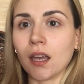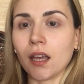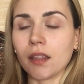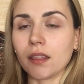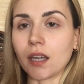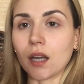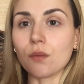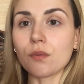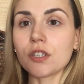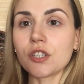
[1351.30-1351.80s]

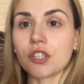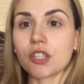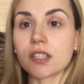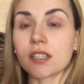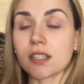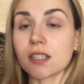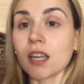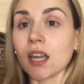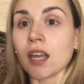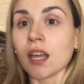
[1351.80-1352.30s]
that was
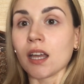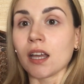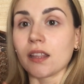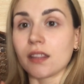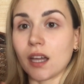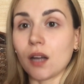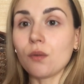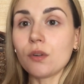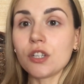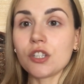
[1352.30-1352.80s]
just
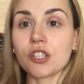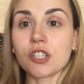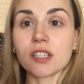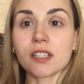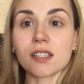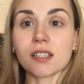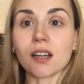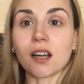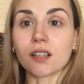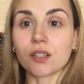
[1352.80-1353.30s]
that was
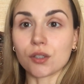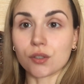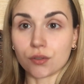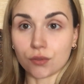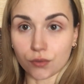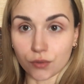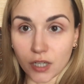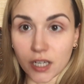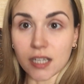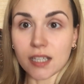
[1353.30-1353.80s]
just a
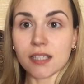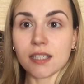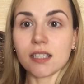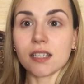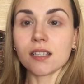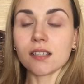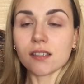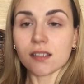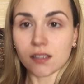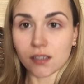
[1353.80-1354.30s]

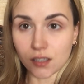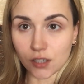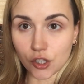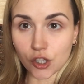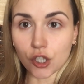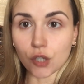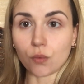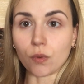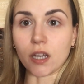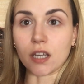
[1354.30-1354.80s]
crazy
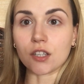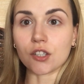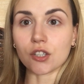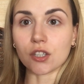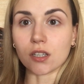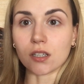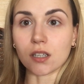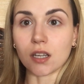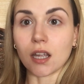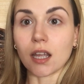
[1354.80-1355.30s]

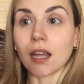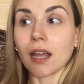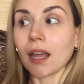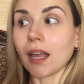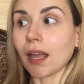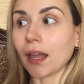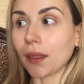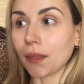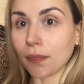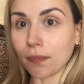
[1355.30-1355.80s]
situation.
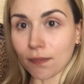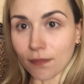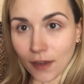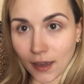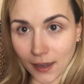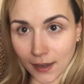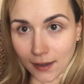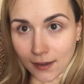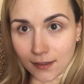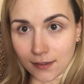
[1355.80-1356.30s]
And
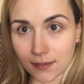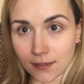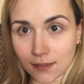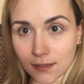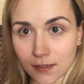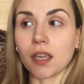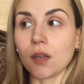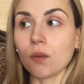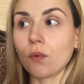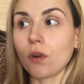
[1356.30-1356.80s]
then
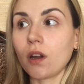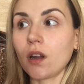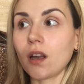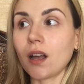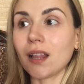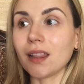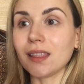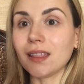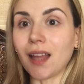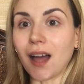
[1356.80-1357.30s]
they
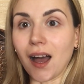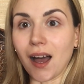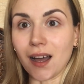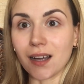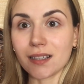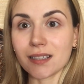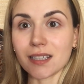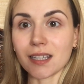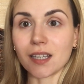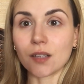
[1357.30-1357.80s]
were
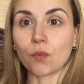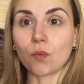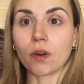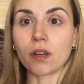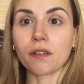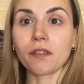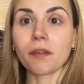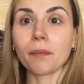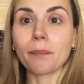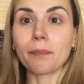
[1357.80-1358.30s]
locked in
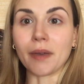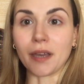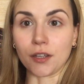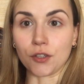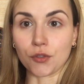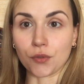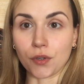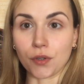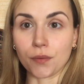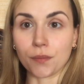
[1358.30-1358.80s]
one of the
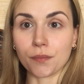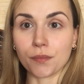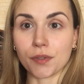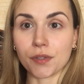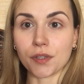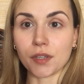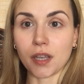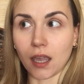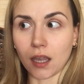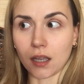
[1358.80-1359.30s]

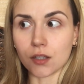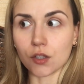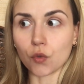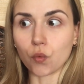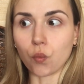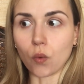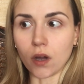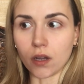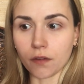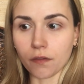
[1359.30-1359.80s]
bedrooms and
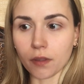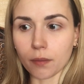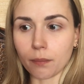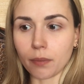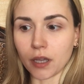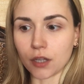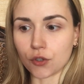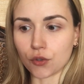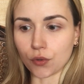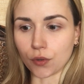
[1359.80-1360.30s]
one of the
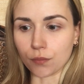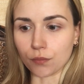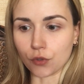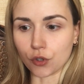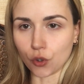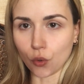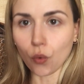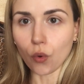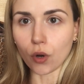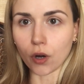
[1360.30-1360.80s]
bedroom
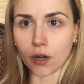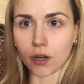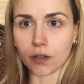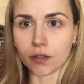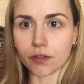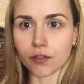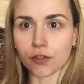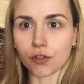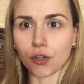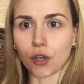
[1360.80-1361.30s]

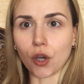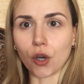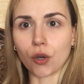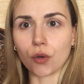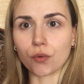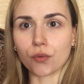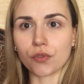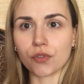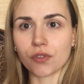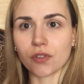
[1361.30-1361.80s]
doors
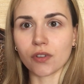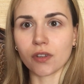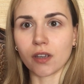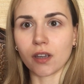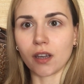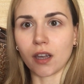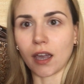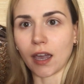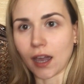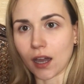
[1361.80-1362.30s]
goes
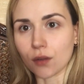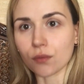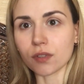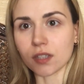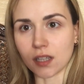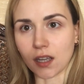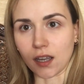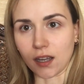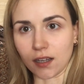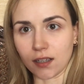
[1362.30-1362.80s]

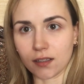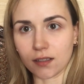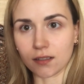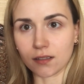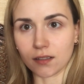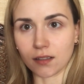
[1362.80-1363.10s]
outside